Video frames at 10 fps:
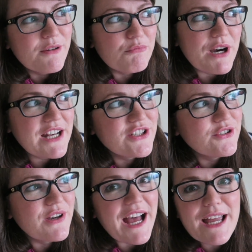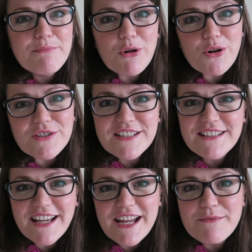brand new iPod
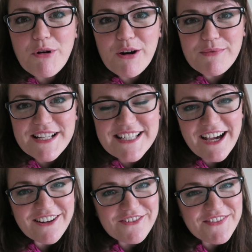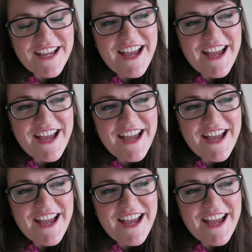that I'd bought myself.